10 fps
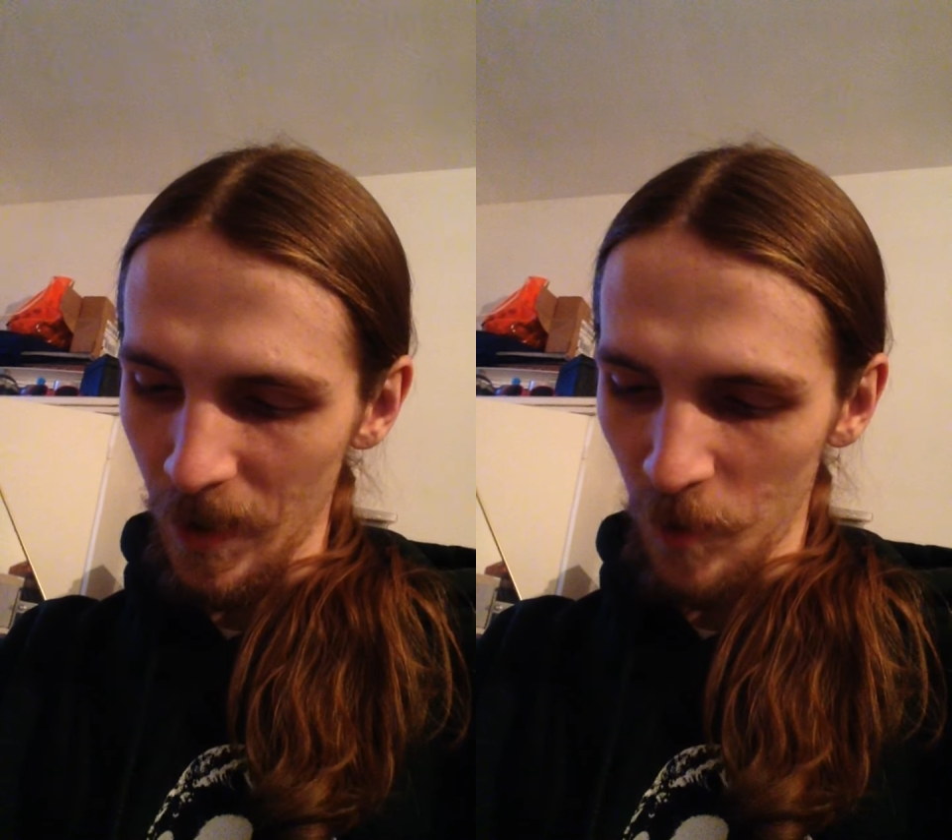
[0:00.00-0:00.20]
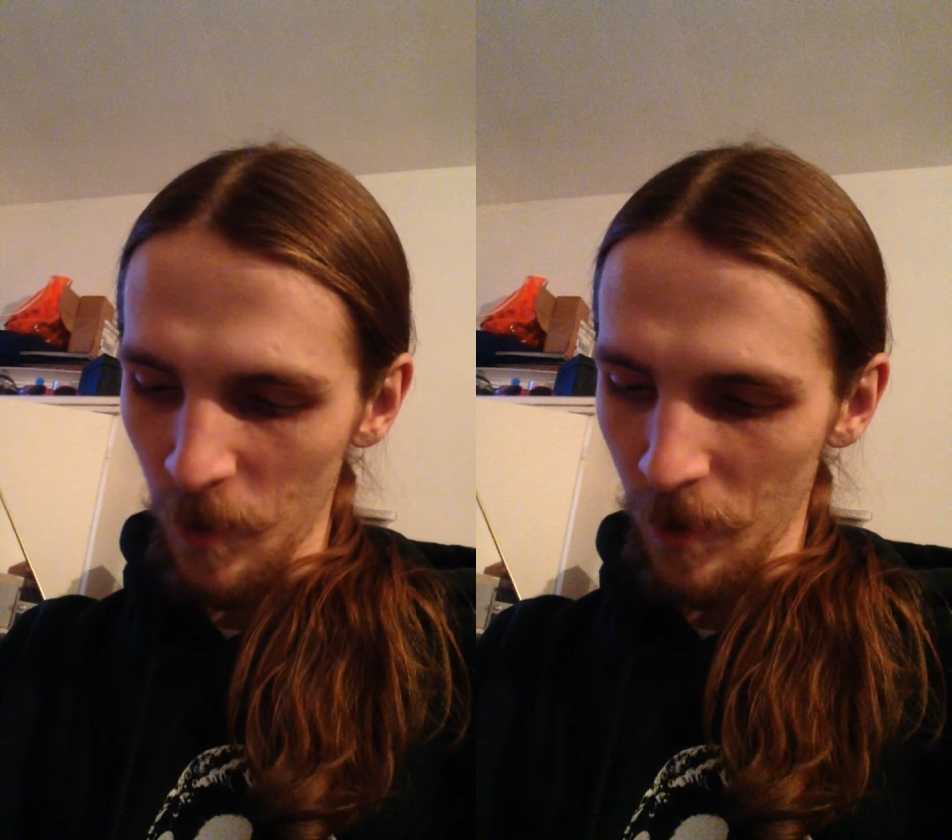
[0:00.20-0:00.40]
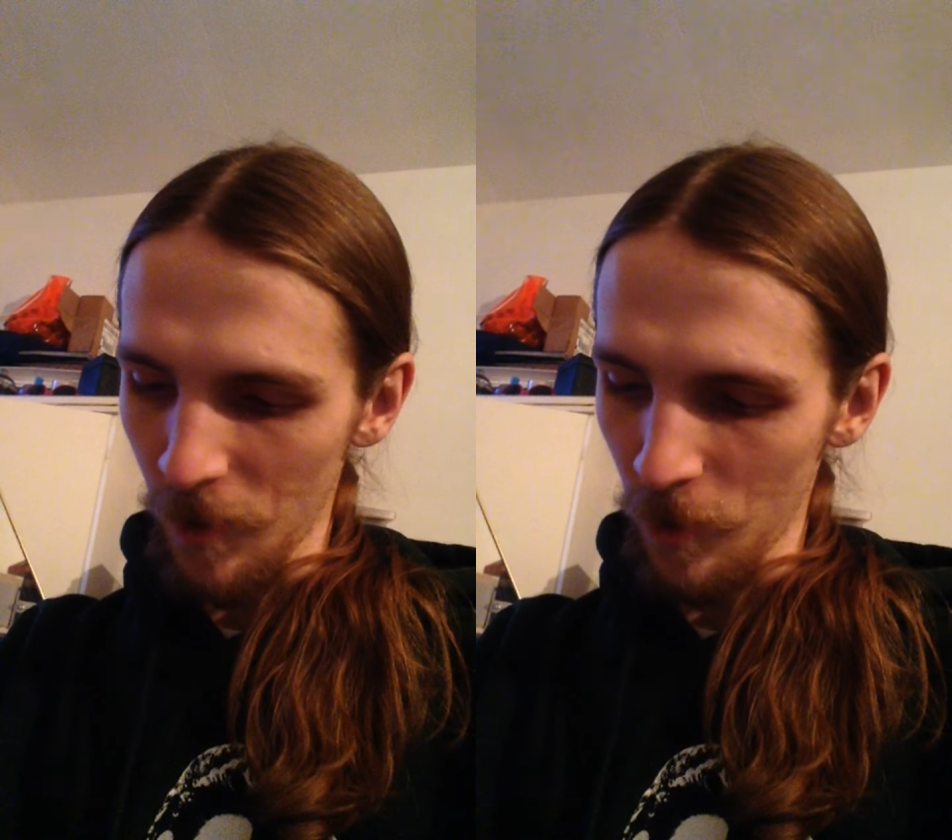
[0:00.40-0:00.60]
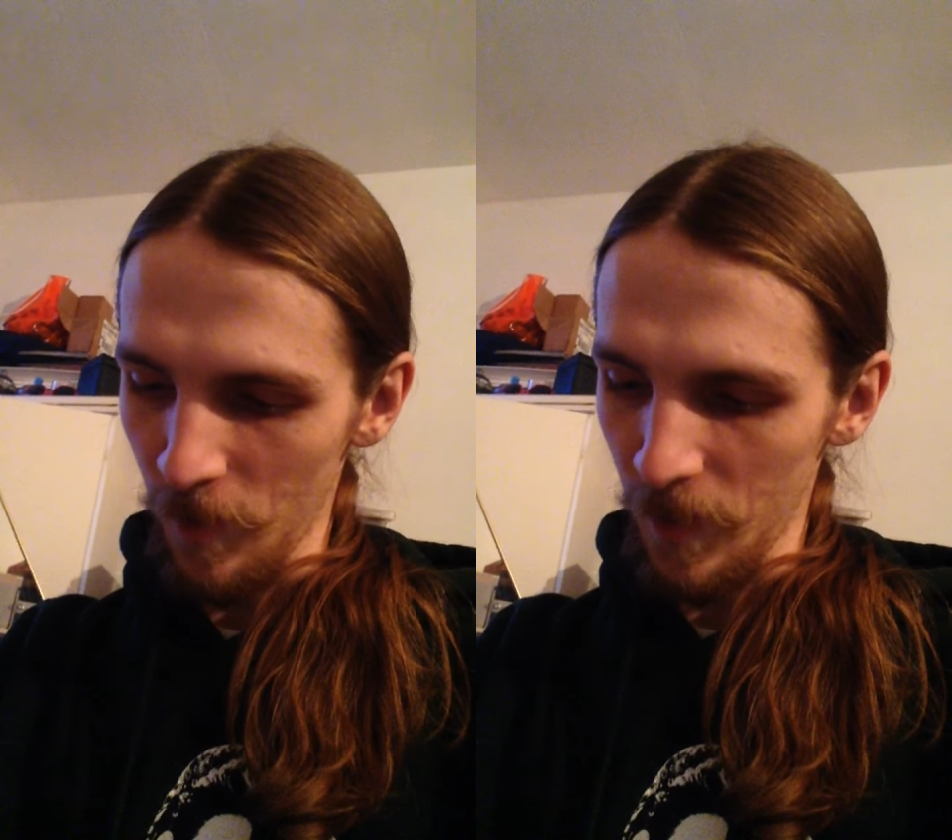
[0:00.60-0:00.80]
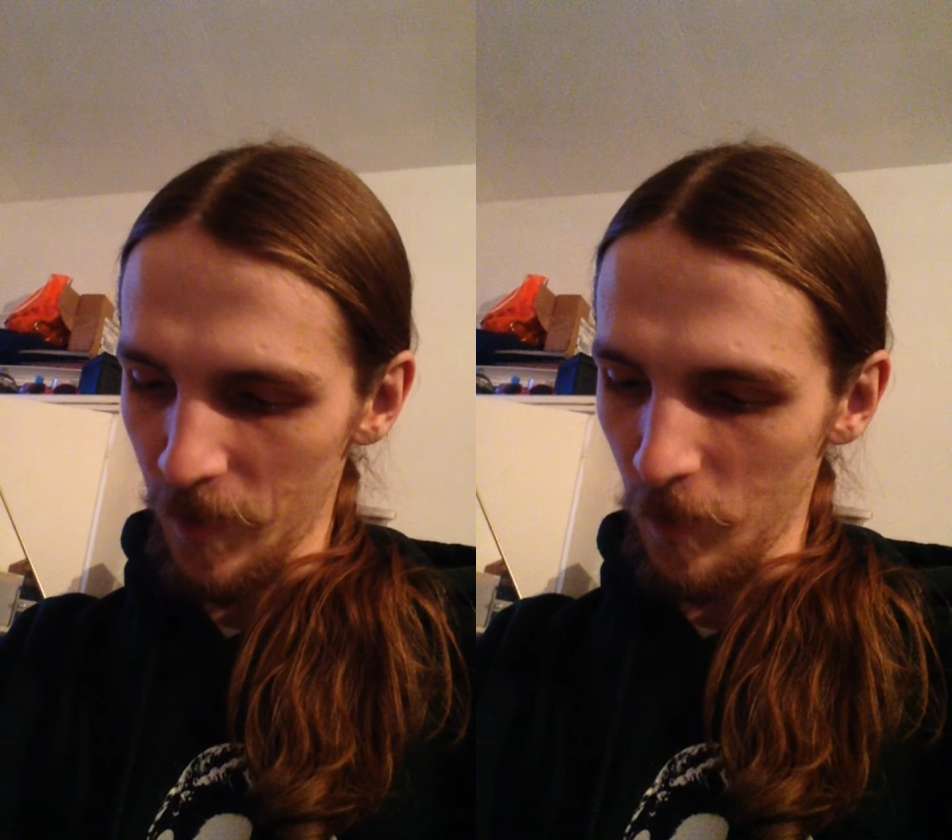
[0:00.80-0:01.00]
weird
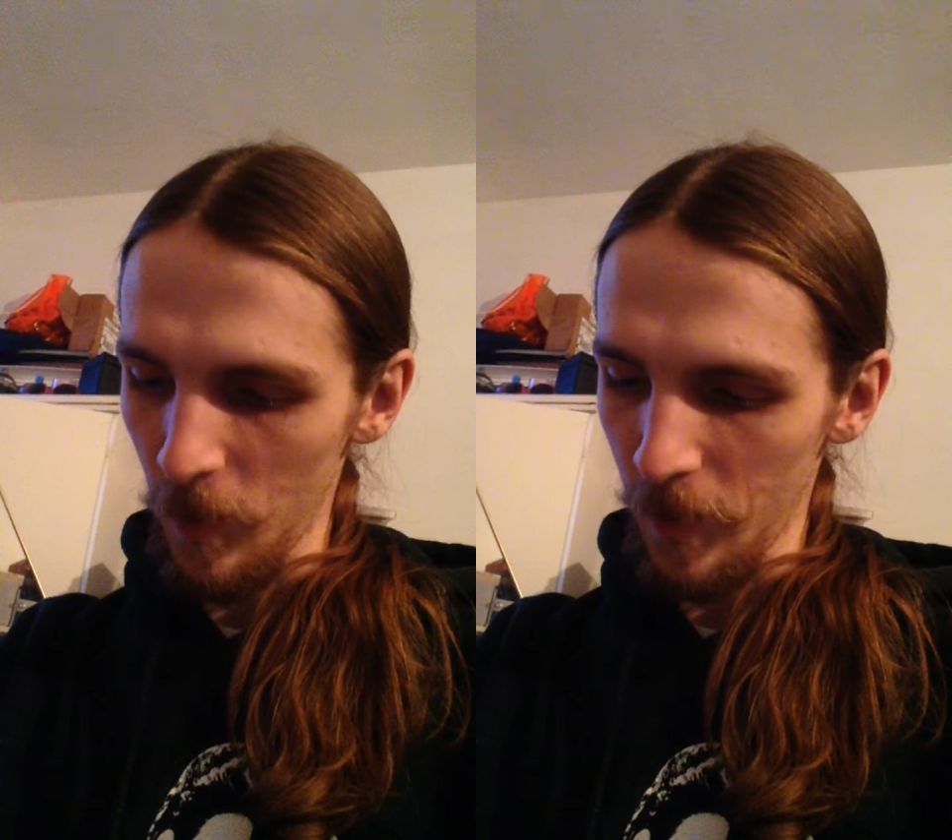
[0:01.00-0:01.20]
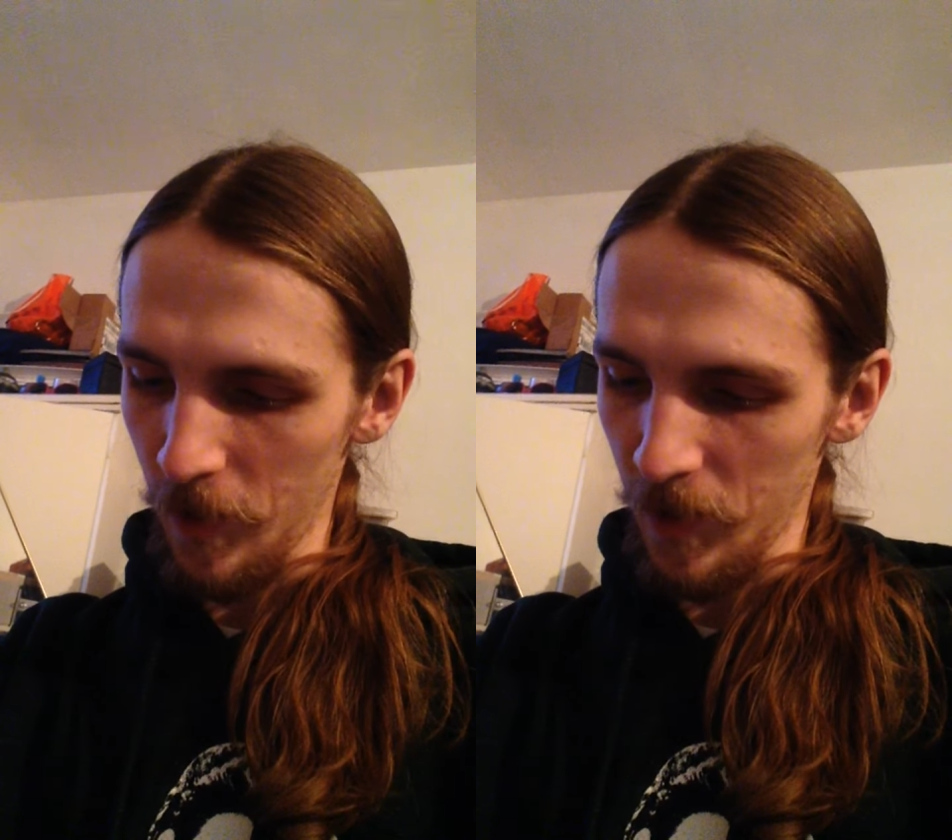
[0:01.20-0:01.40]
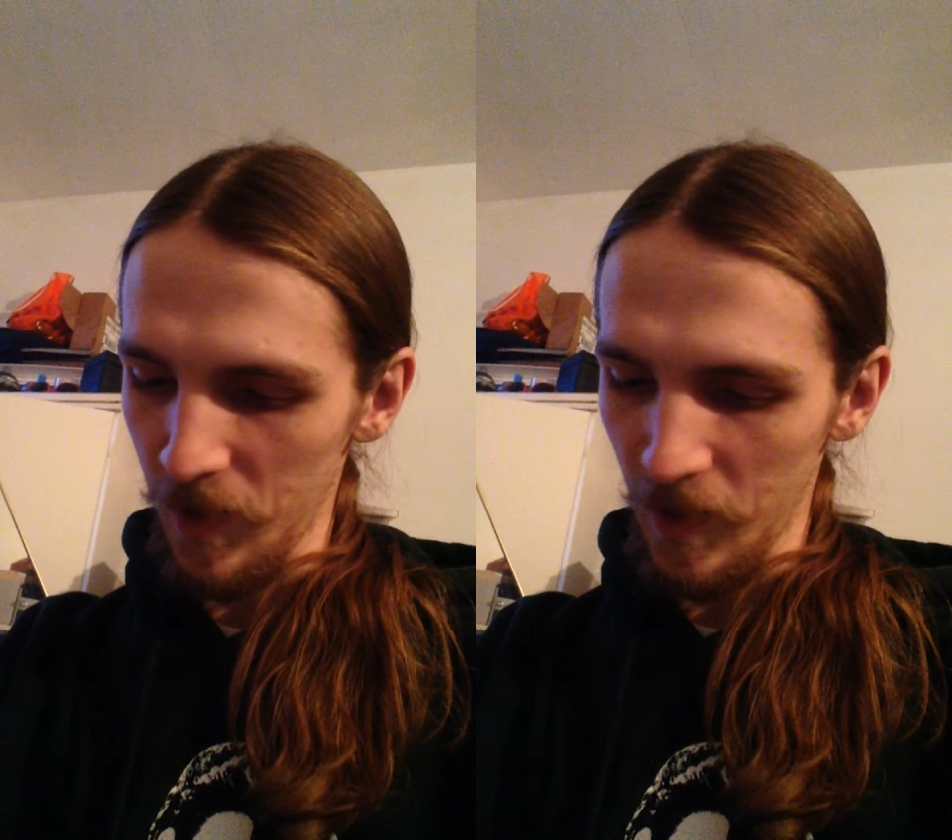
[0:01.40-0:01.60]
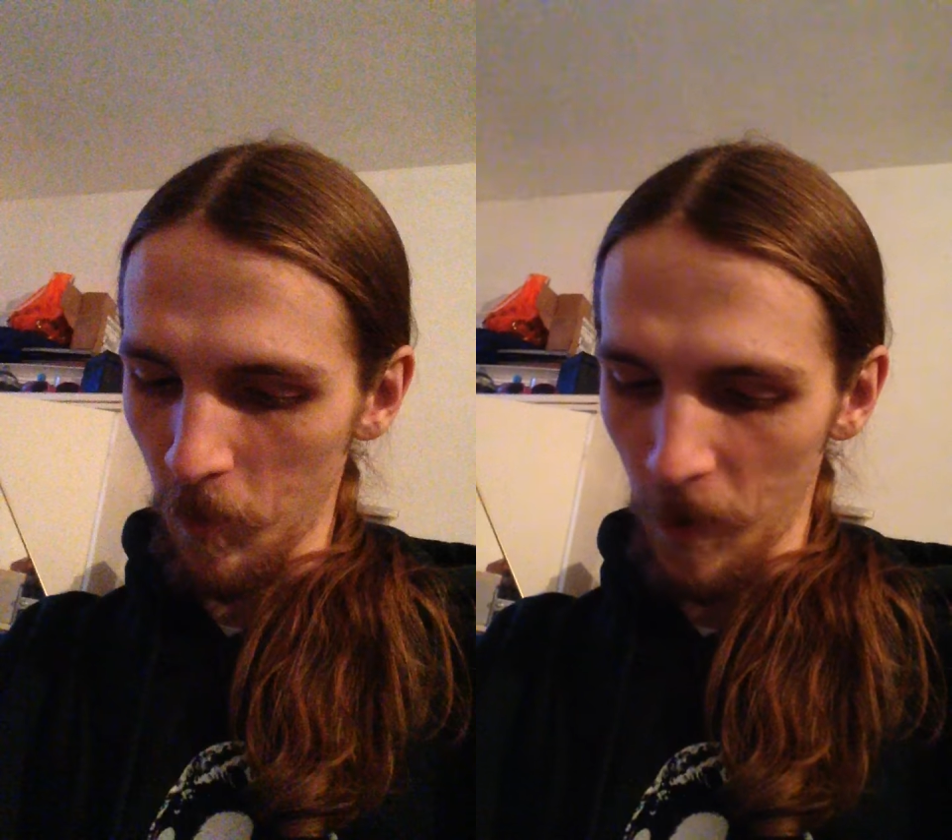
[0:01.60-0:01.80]
groove is really just it